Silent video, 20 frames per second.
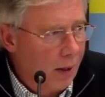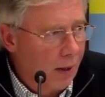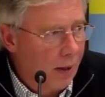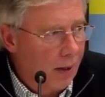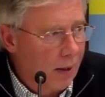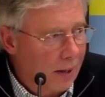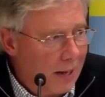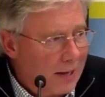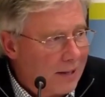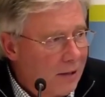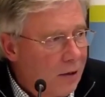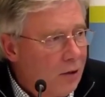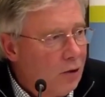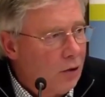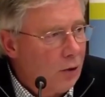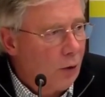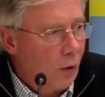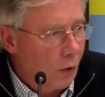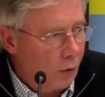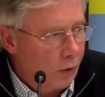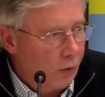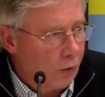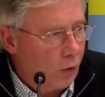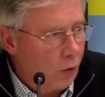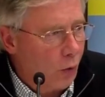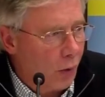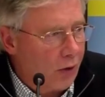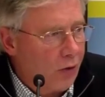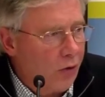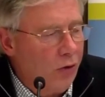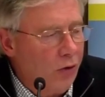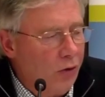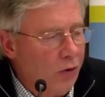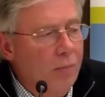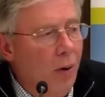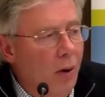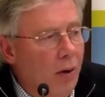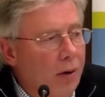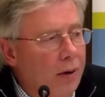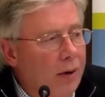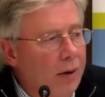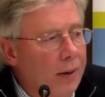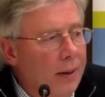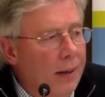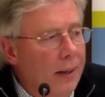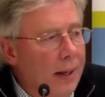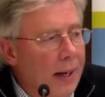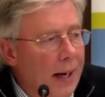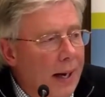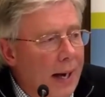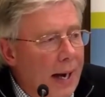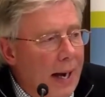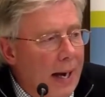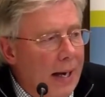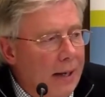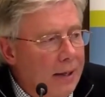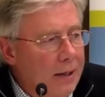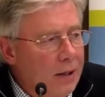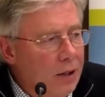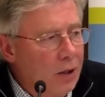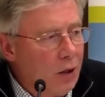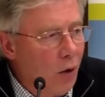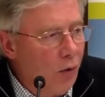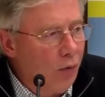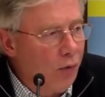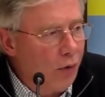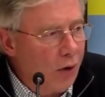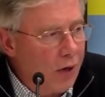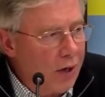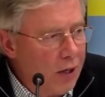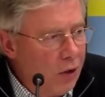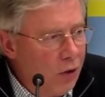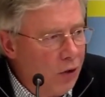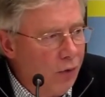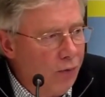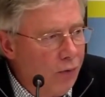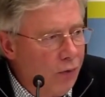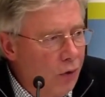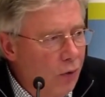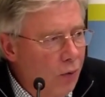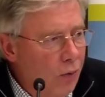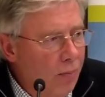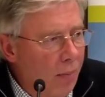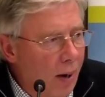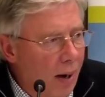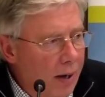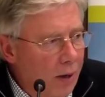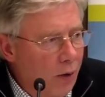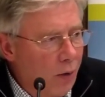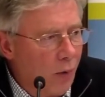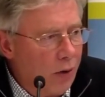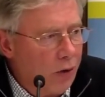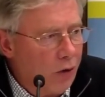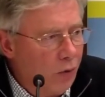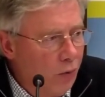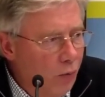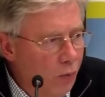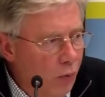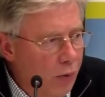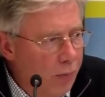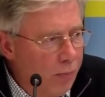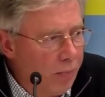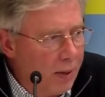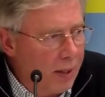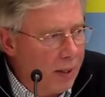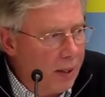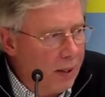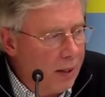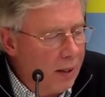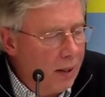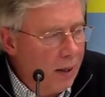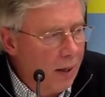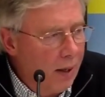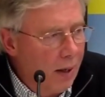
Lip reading: lessons learned, And so for each of you, my question would be